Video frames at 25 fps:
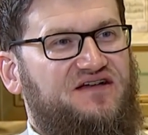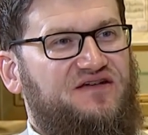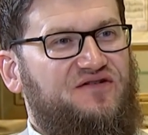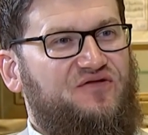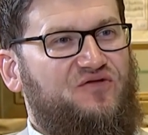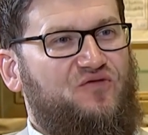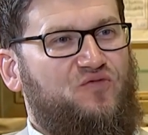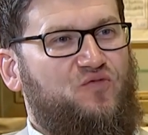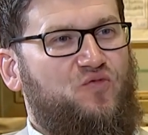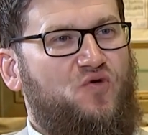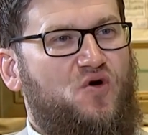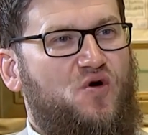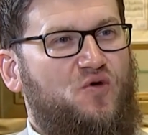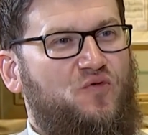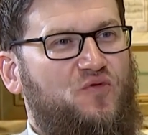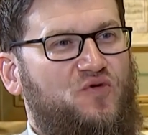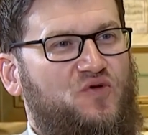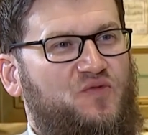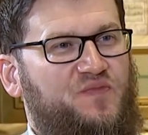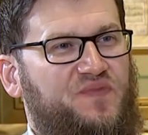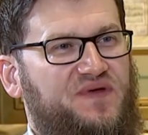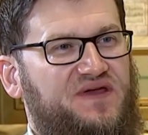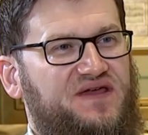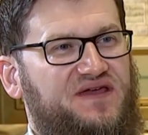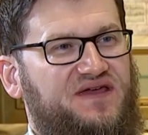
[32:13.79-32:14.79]
what
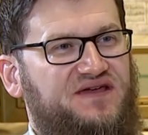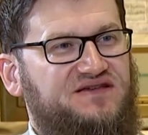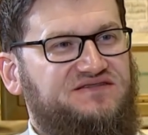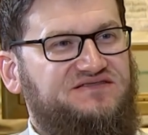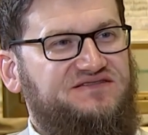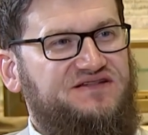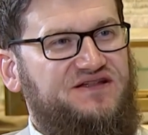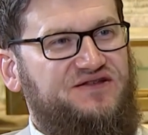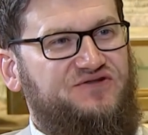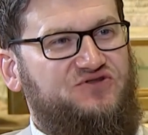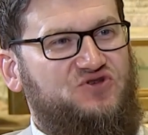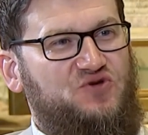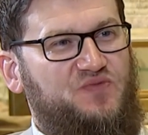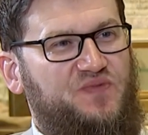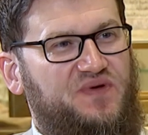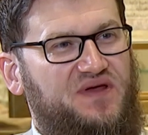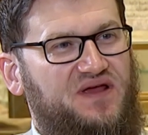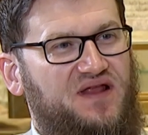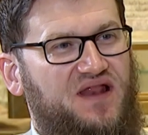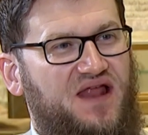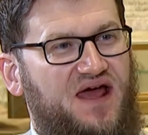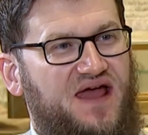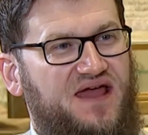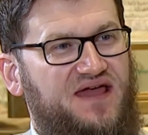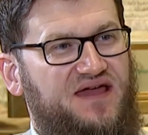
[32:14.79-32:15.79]
would be considered to be